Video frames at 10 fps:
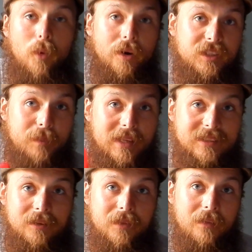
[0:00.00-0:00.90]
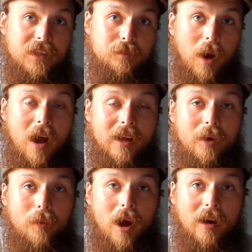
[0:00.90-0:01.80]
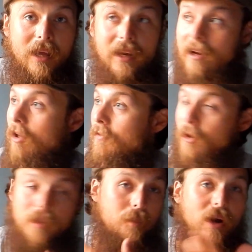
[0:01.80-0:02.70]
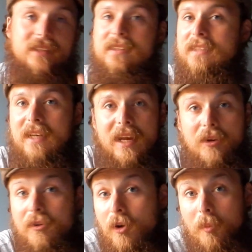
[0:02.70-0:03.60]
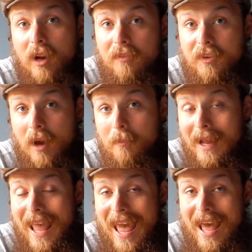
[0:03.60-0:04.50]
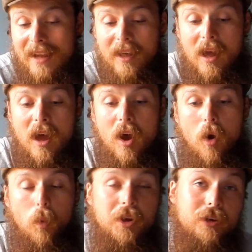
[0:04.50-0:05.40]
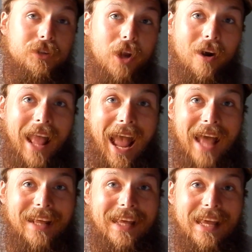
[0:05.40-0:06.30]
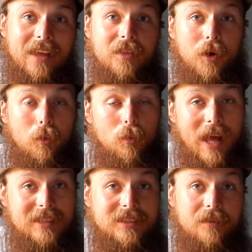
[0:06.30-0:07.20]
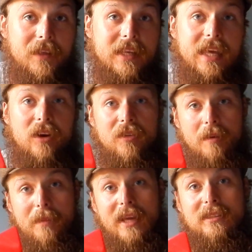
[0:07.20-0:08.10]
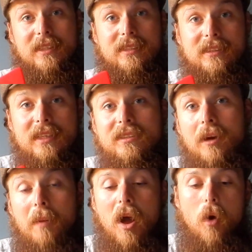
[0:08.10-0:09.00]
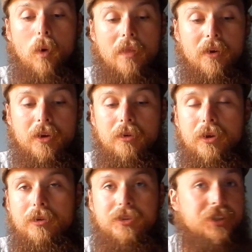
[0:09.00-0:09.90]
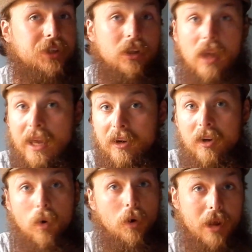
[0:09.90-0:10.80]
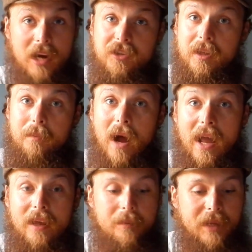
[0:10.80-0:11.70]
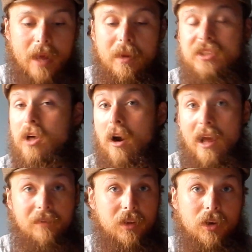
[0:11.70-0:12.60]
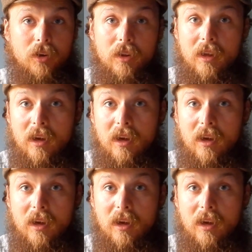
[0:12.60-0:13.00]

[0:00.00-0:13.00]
more expensive than this Pocket Rocket, and I'll throw the prices in, I don't know them right off the top of my head. When you start adding in the rest of the gear that makes this system, whether you use just a lighter or you actually buy, I mean, MSR have a little